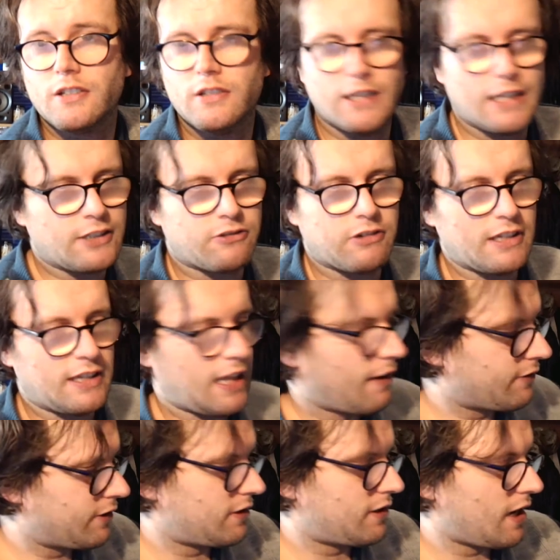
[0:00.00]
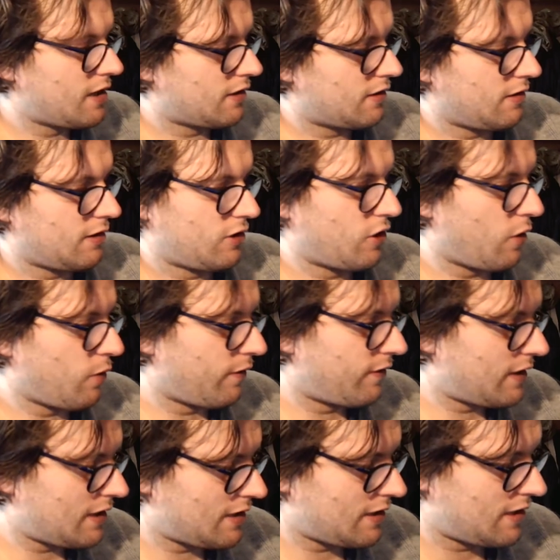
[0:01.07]
Literally the aftertaste. So if
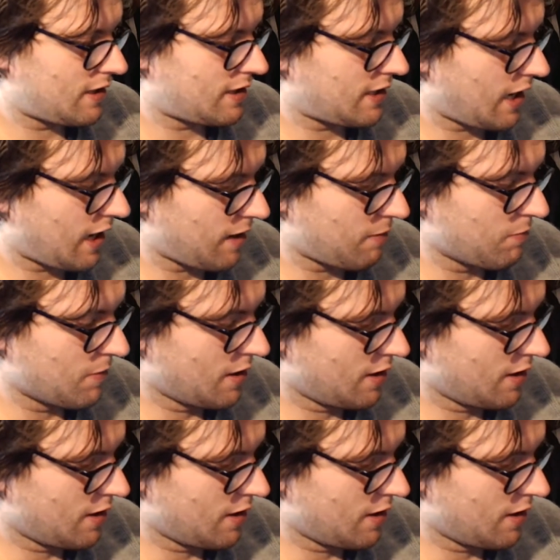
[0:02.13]
this is the same,